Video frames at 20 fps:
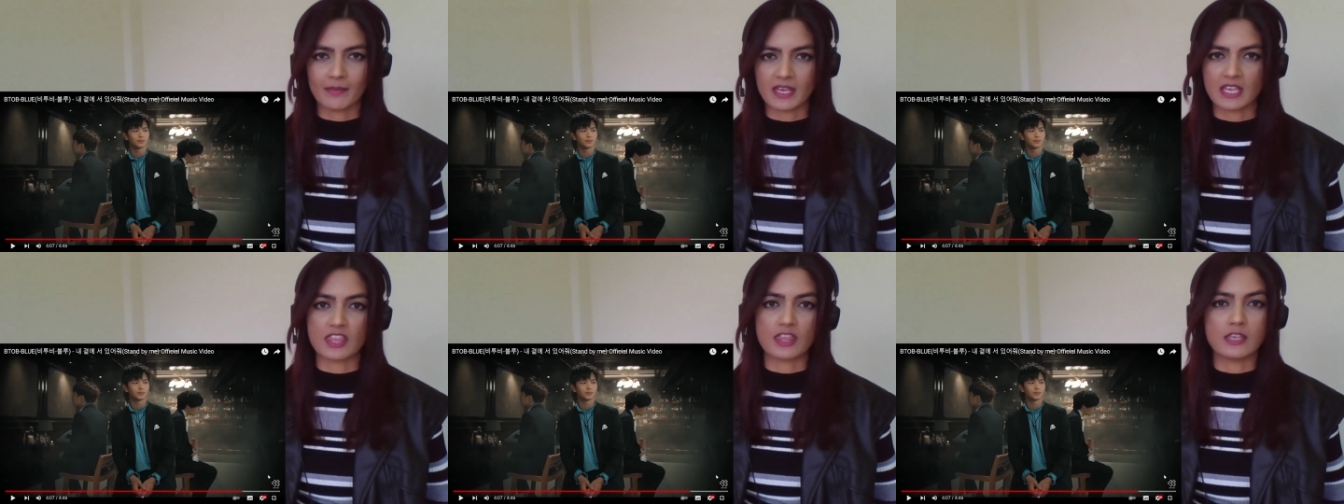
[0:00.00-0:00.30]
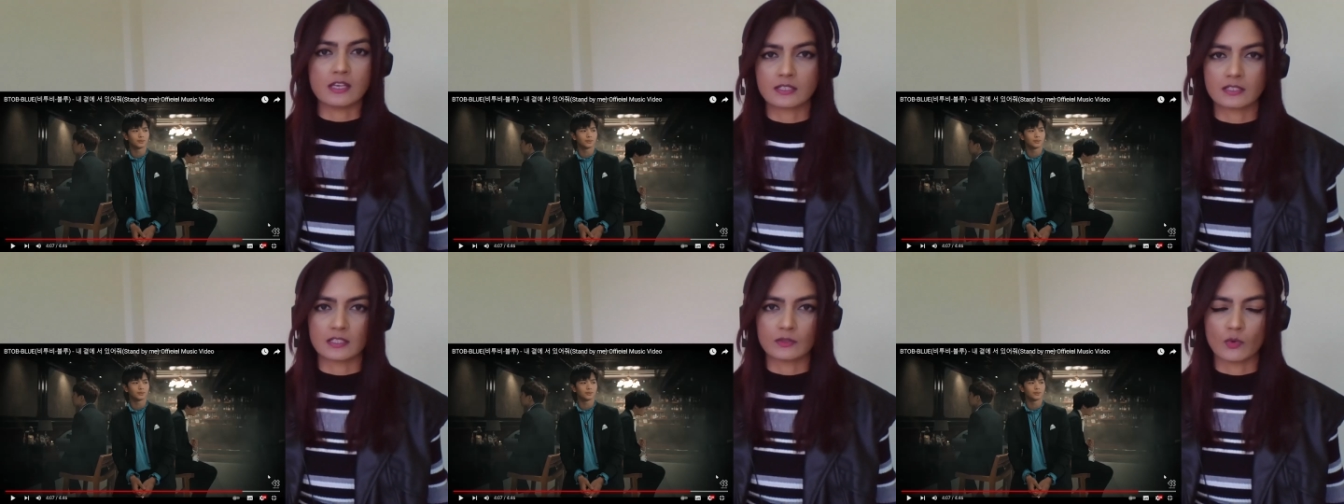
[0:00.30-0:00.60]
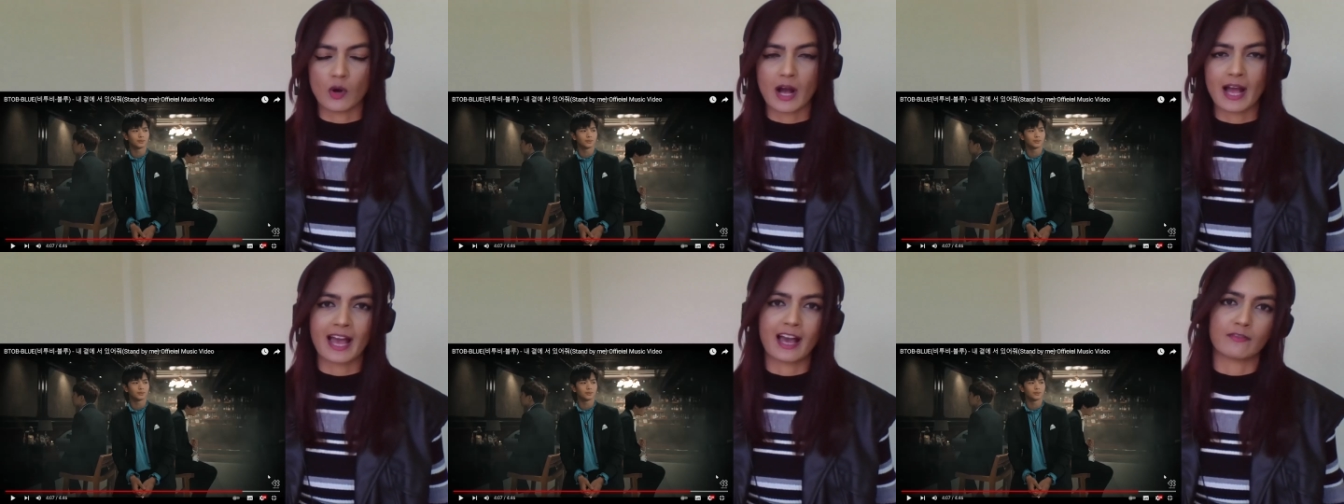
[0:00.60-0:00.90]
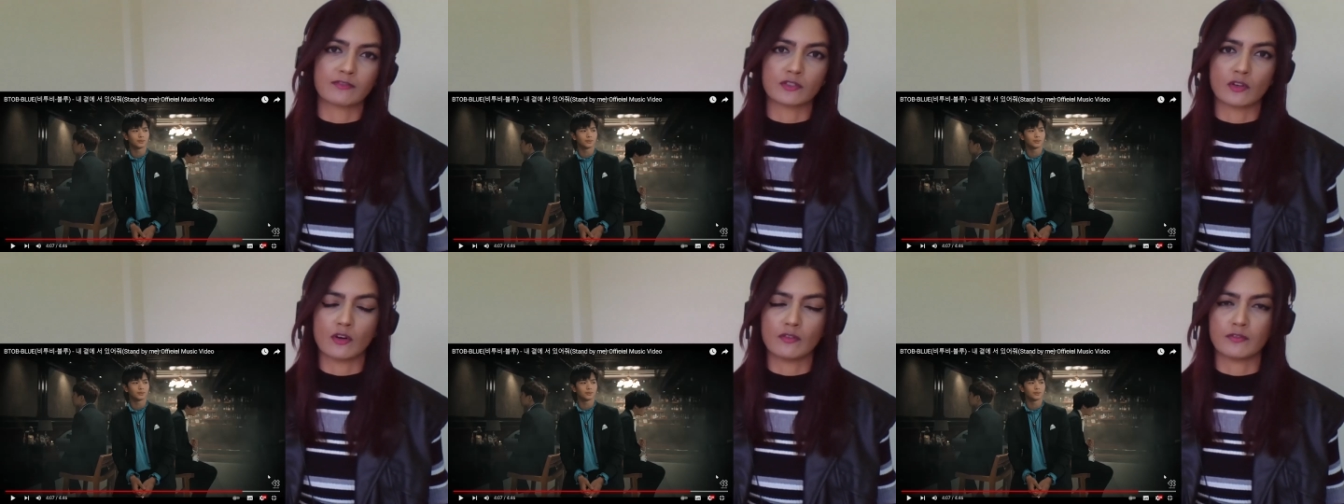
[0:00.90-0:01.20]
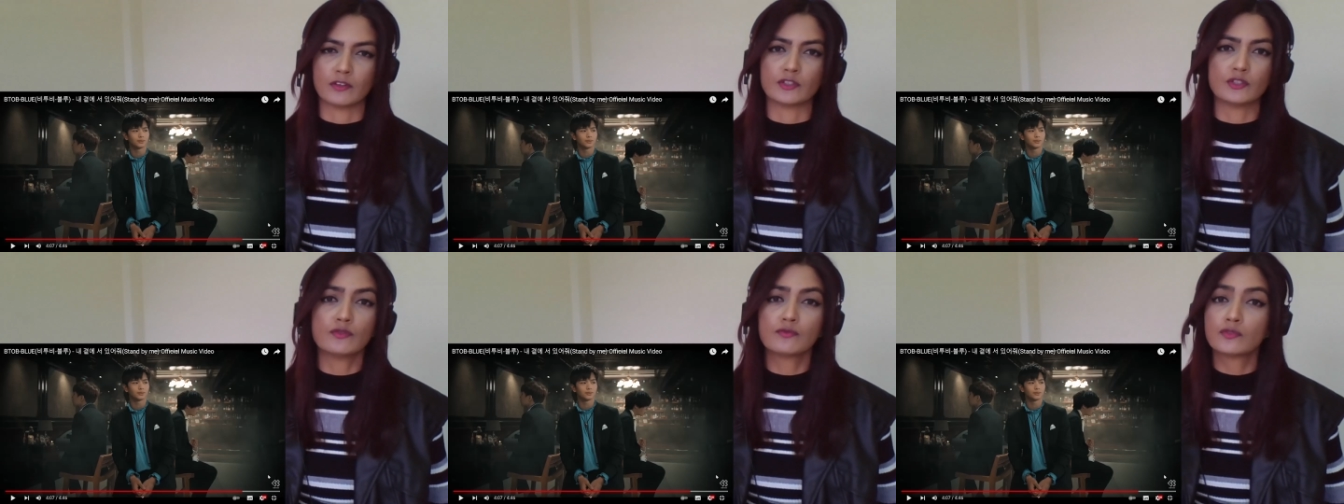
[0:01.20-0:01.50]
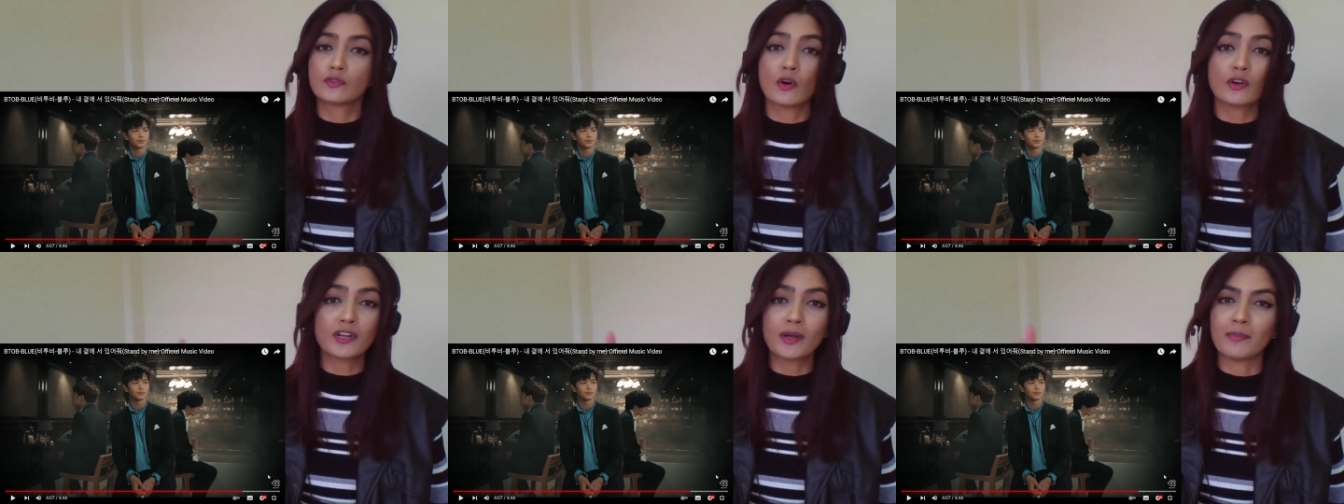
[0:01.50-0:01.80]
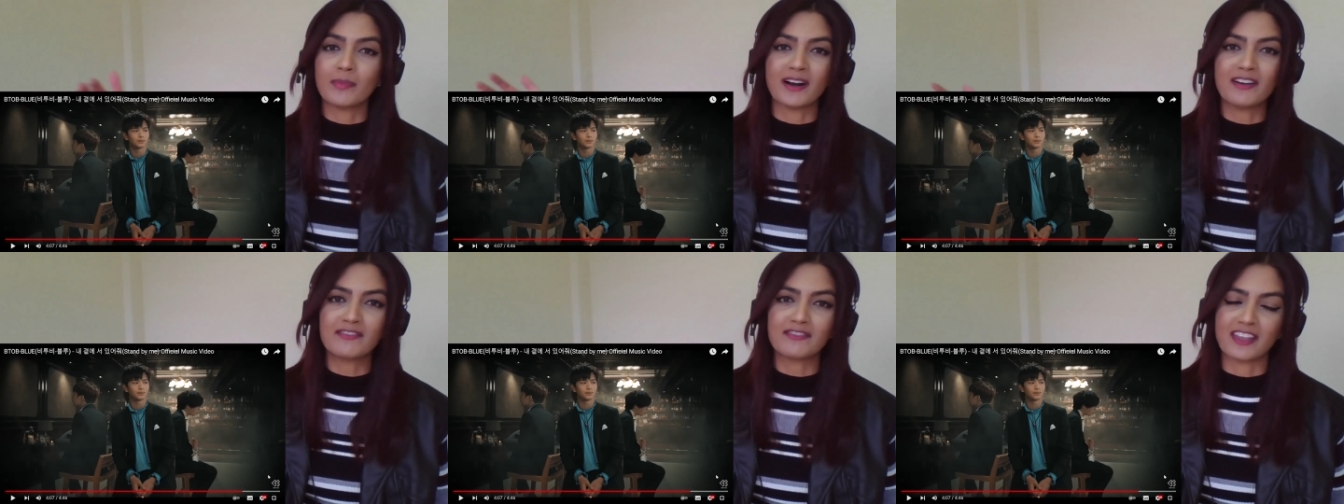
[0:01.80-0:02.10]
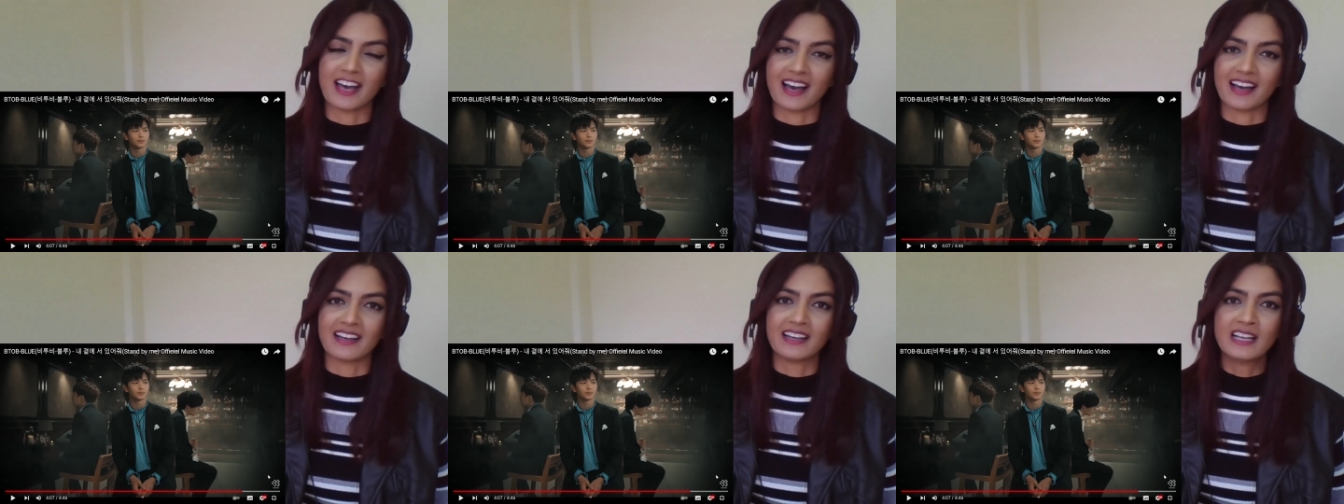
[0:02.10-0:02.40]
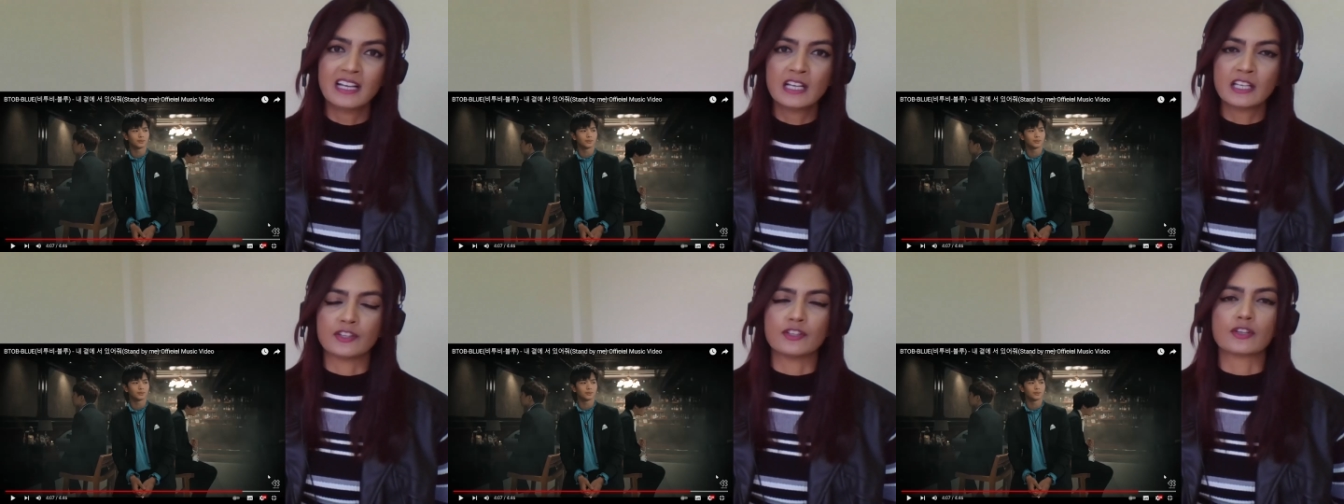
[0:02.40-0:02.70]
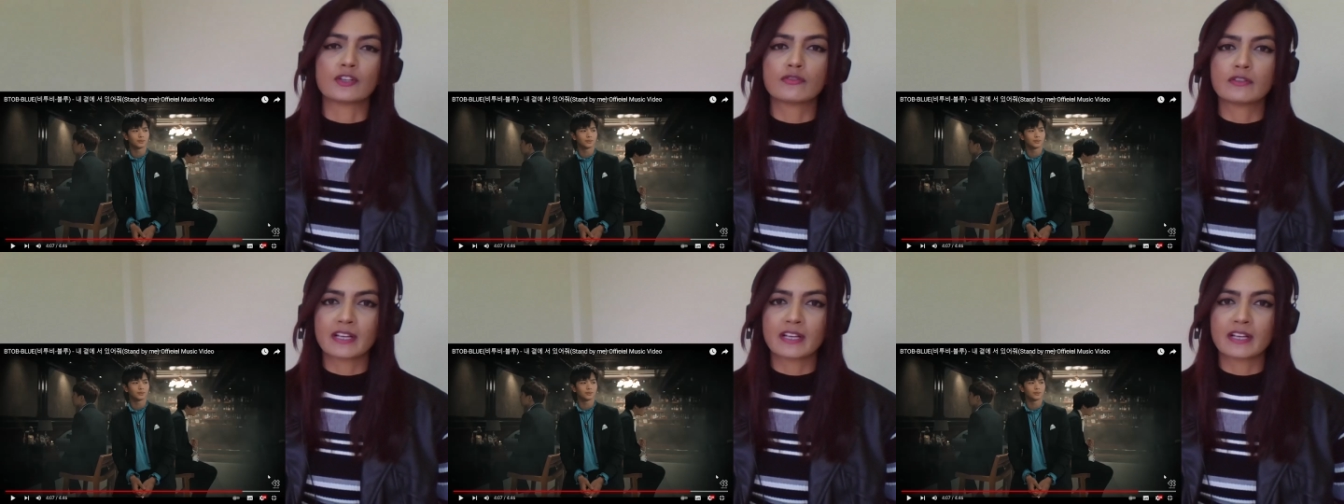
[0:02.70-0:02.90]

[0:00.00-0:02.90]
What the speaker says: look at me, this is what I have to offer. You've gone above that.